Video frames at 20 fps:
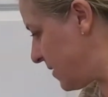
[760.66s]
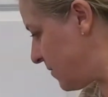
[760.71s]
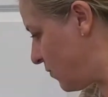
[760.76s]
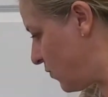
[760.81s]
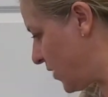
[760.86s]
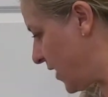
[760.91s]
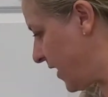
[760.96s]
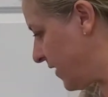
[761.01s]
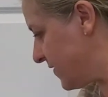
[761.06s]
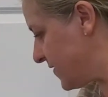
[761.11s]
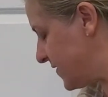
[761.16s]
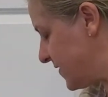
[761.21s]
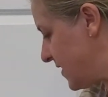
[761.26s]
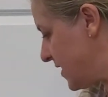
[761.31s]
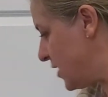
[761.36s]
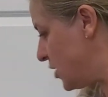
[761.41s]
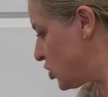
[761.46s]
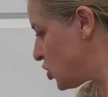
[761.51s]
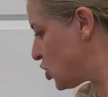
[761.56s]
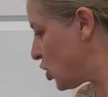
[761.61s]
What else?
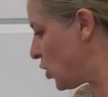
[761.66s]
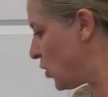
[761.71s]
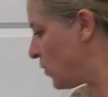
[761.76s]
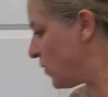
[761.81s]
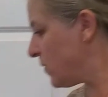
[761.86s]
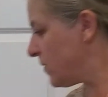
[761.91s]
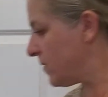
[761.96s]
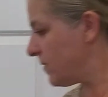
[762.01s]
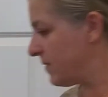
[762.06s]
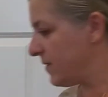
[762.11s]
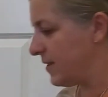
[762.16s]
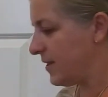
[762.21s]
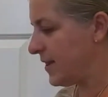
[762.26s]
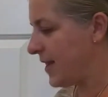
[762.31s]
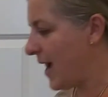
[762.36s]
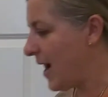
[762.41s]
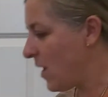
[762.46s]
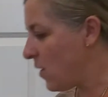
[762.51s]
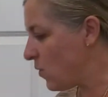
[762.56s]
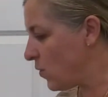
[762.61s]
So
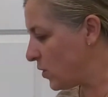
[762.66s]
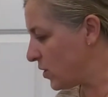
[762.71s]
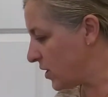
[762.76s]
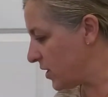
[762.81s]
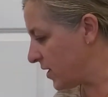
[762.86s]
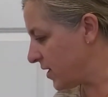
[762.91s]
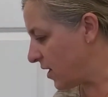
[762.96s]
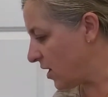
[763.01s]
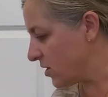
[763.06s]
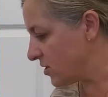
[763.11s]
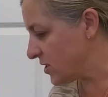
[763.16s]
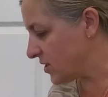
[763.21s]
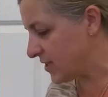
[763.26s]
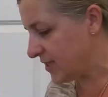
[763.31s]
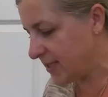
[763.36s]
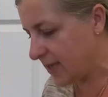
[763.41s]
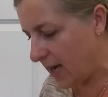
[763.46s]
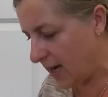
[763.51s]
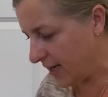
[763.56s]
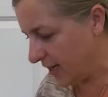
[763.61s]
now on to
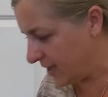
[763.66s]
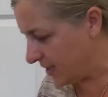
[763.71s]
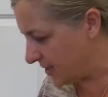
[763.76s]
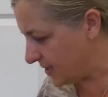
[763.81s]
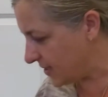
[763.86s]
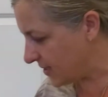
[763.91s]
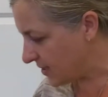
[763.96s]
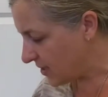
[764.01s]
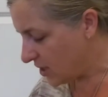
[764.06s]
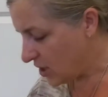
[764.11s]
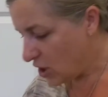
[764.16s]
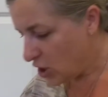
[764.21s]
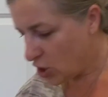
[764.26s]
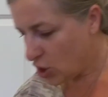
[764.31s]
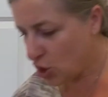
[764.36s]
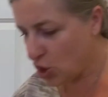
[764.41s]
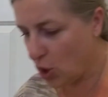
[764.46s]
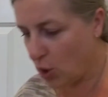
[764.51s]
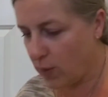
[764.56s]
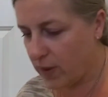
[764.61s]
science.
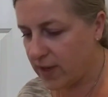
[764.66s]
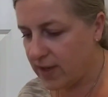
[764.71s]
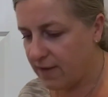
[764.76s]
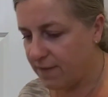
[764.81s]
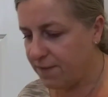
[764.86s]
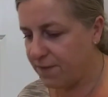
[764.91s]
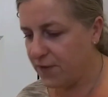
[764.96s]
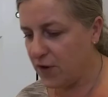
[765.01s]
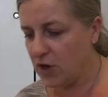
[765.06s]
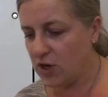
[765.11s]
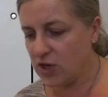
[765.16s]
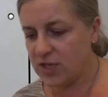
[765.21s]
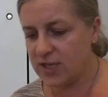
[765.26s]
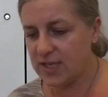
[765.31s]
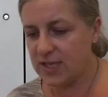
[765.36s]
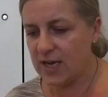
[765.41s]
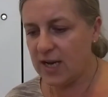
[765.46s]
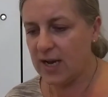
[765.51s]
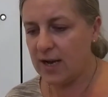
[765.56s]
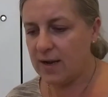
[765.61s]
So in the
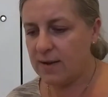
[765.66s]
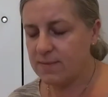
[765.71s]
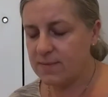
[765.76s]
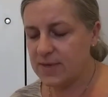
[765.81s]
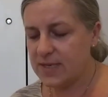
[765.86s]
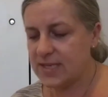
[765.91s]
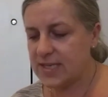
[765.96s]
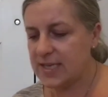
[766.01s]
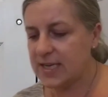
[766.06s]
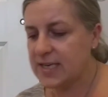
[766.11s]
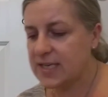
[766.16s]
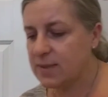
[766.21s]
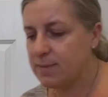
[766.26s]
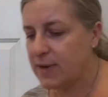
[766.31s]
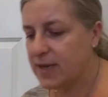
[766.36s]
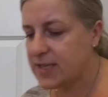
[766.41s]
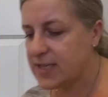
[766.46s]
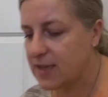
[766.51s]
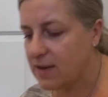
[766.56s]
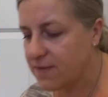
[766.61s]
first 6
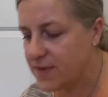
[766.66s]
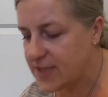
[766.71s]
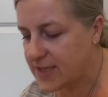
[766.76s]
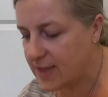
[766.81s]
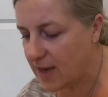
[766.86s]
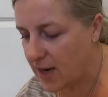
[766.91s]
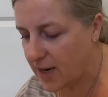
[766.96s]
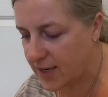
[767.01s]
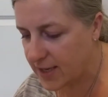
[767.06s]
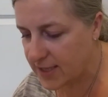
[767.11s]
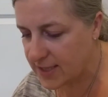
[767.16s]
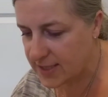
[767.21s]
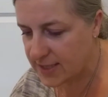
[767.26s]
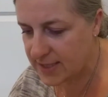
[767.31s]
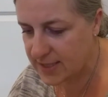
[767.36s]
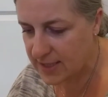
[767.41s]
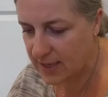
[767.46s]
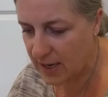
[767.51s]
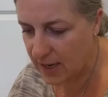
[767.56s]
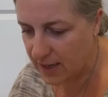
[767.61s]
months of a
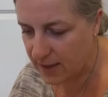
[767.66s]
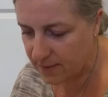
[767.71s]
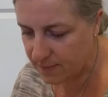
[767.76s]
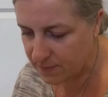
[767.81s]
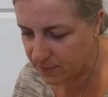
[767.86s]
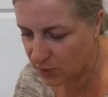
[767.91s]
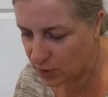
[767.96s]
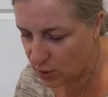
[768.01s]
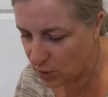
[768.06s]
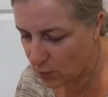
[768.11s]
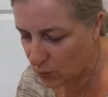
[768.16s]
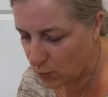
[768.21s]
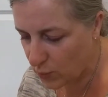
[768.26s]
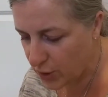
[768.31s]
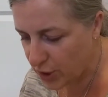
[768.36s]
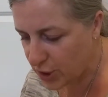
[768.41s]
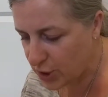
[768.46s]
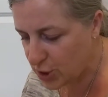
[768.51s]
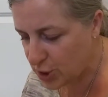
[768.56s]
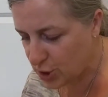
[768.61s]
science, you know,
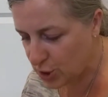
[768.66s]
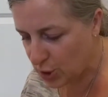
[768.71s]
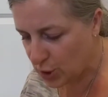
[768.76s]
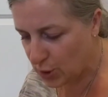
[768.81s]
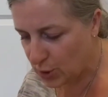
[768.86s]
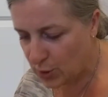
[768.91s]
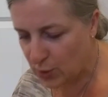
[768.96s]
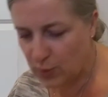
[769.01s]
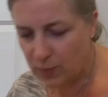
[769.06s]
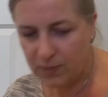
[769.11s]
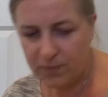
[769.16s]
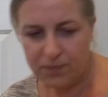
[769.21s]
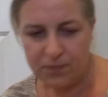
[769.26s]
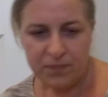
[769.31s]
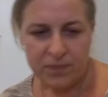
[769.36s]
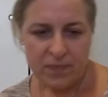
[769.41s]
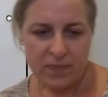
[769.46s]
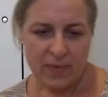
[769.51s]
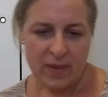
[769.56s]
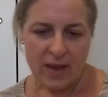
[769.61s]
we do
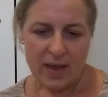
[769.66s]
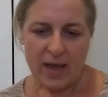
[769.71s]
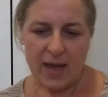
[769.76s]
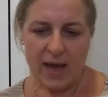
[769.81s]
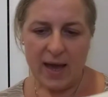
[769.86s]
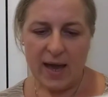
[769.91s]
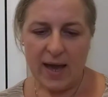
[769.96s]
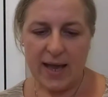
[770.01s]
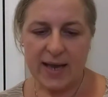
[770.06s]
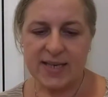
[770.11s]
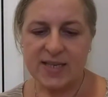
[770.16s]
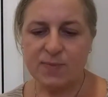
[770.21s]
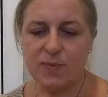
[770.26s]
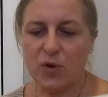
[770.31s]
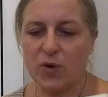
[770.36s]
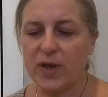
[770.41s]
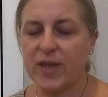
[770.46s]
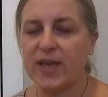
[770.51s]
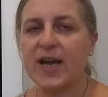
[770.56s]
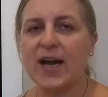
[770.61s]

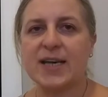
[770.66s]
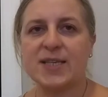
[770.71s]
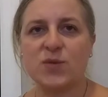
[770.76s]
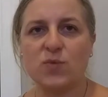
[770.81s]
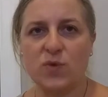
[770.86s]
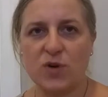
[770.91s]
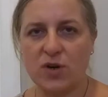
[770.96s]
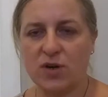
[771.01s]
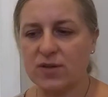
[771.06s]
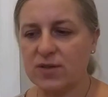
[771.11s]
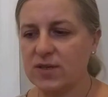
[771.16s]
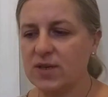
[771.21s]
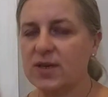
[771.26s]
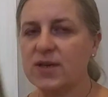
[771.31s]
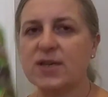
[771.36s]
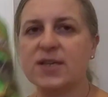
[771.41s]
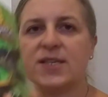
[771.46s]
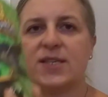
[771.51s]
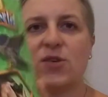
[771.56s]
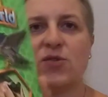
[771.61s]
Exploring God's World.
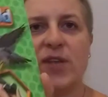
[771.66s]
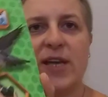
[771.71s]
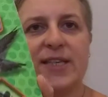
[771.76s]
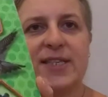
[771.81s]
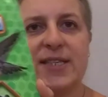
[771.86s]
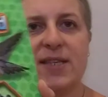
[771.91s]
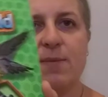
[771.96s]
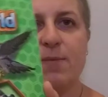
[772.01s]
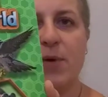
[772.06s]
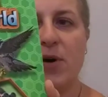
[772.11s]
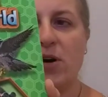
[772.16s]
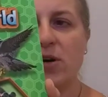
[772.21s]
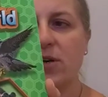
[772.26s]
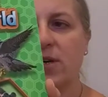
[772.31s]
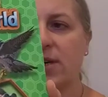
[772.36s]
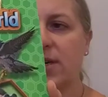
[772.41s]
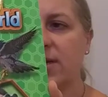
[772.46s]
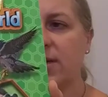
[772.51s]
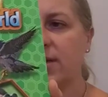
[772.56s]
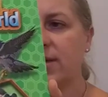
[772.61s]
So that's the
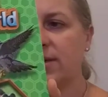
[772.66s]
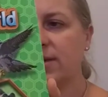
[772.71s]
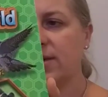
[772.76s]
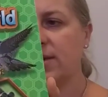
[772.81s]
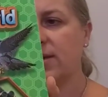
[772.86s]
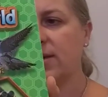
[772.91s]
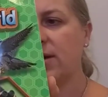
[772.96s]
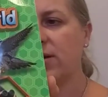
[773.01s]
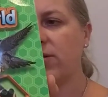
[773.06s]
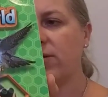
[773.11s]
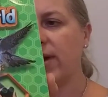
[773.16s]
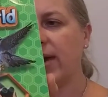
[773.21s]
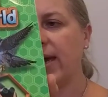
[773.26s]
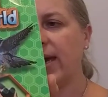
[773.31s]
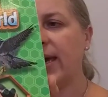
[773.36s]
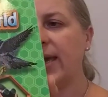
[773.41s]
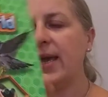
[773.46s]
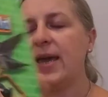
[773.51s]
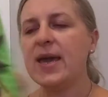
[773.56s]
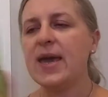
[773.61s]
book,
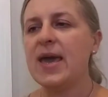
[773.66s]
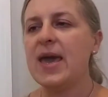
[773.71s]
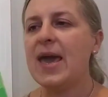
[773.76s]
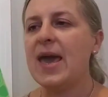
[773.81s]
okay?